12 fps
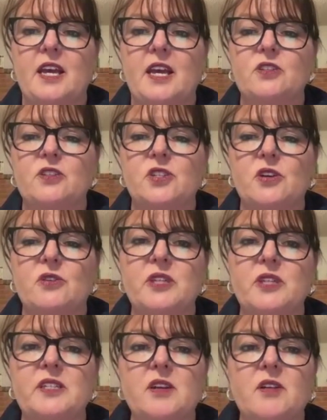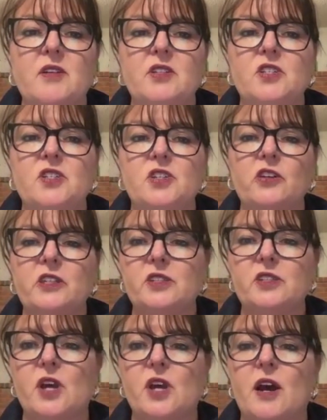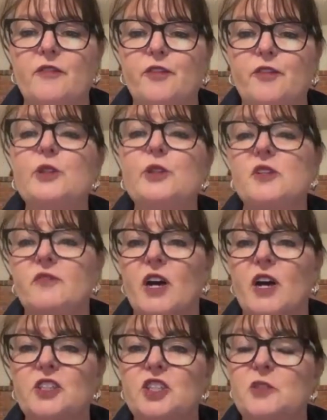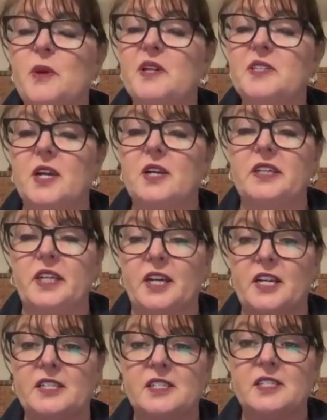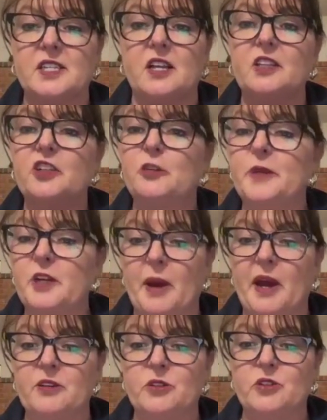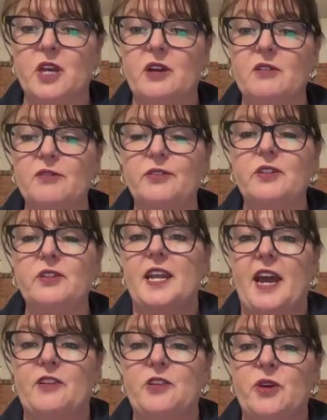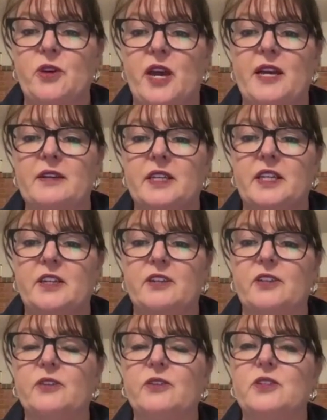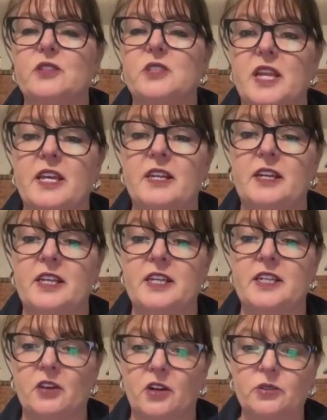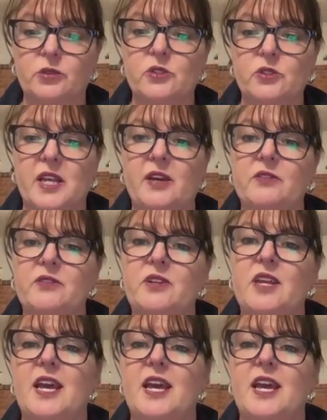And so Lisa, start us off, first of all, just by telling us a little bit about yourself and how you got here into ultrasound.